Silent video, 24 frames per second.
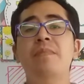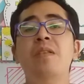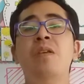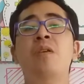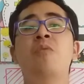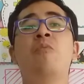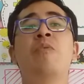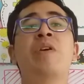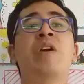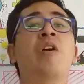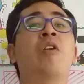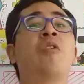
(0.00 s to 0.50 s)

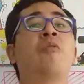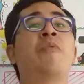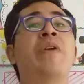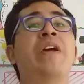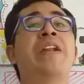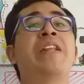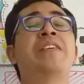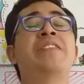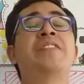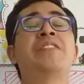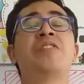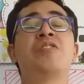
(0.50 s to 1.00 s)
We
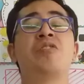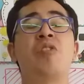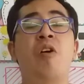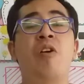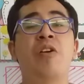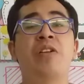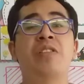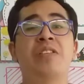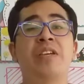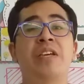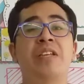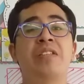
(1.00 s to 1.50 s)
already
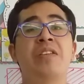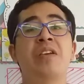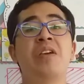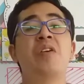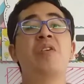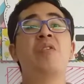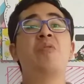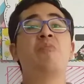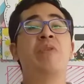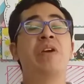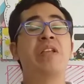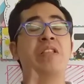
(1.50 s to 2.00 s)
started
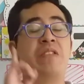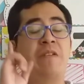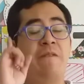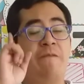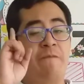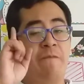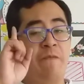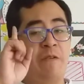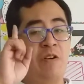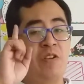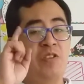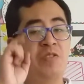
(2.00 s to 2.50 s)
with
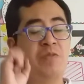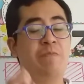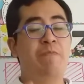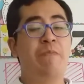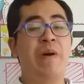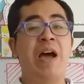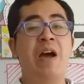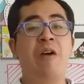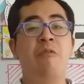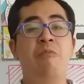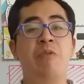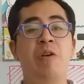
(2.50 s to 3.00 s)
the first
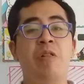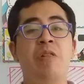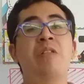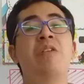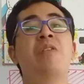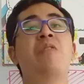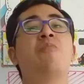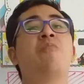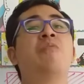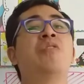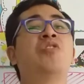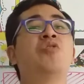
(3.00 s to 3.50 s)

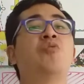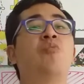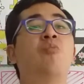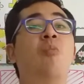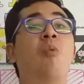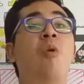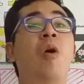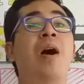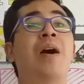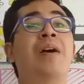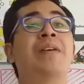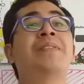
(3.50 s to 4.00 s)
vowel, which
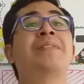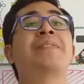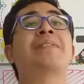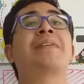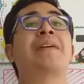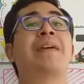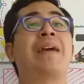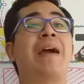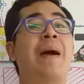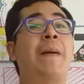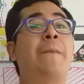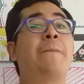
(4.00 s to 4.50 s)

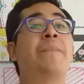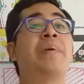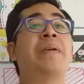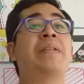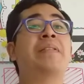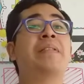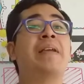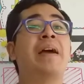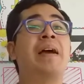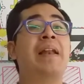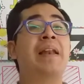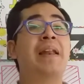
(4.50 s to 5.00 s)
was
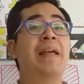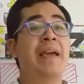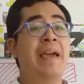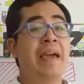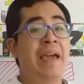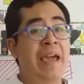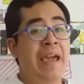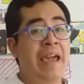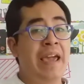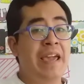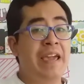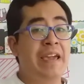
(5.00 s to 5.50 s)
capital
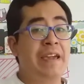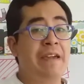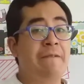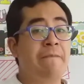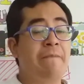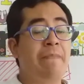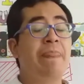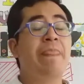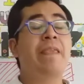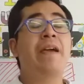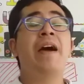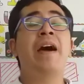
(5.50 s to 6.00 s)

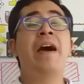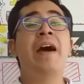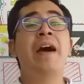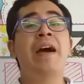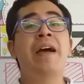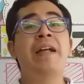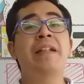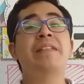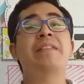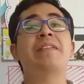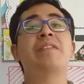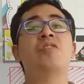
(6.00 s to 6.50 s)
A
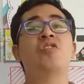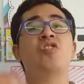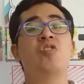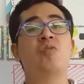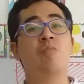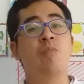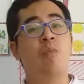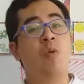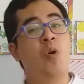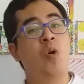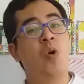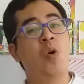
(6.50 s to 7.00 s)
and
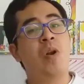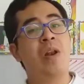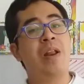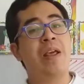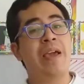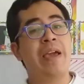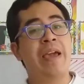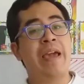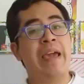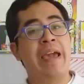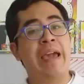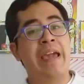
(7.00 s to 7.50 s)

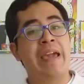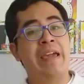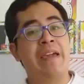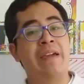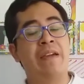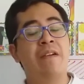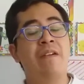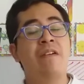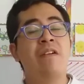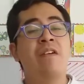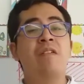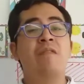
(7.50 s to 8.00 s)
small
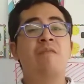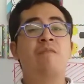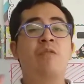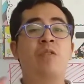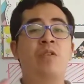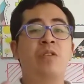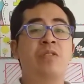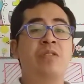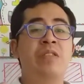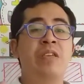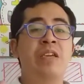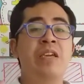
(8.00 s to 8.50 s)
a.
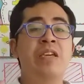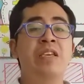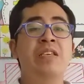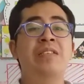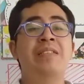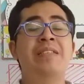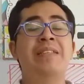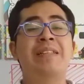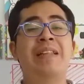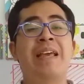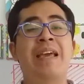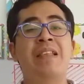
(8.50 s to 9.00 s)
For
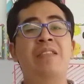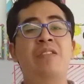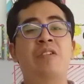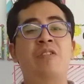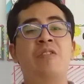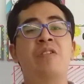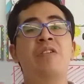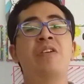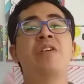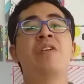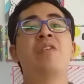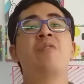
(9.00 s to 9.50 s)
this
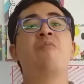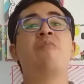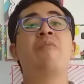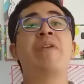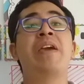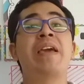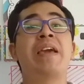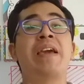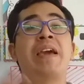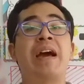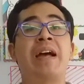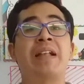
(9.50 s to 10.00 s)
letter,
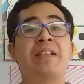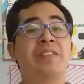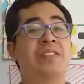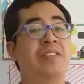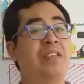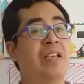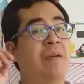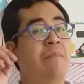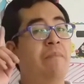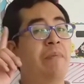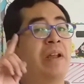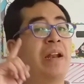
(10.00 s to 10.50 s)
we had
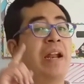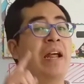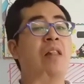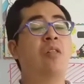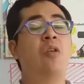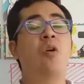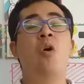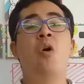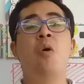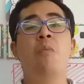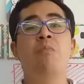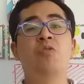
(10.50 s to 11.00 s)

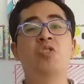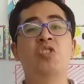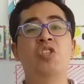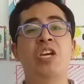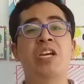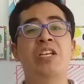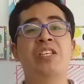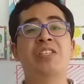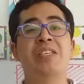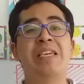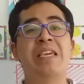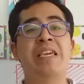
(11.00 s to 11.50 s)
several
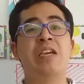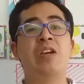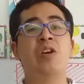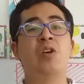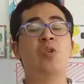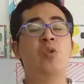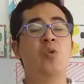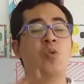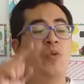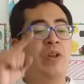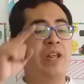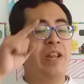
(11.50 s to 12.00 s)
objects,
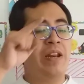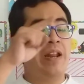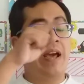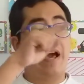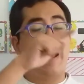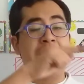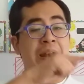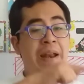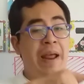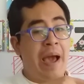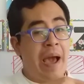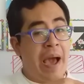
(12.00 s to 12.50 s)
including
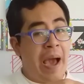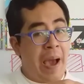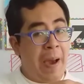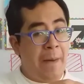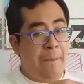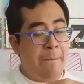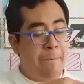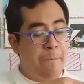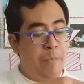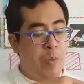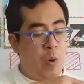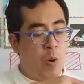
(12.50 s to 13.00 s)
an
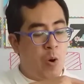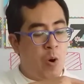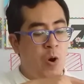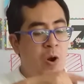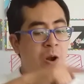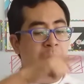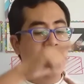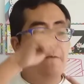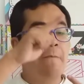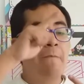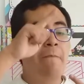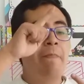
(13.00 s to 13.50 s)

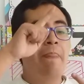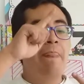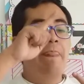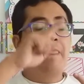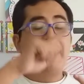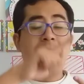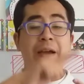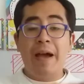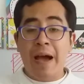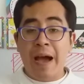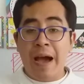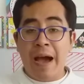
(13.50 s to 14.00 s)
apple,
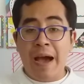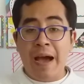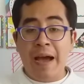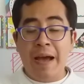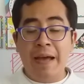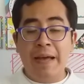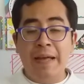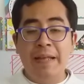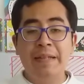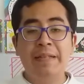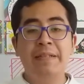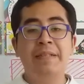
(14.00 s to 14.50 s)

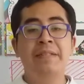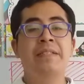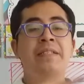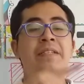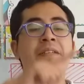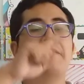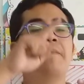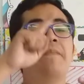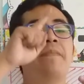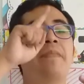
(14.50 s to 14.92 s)
ant,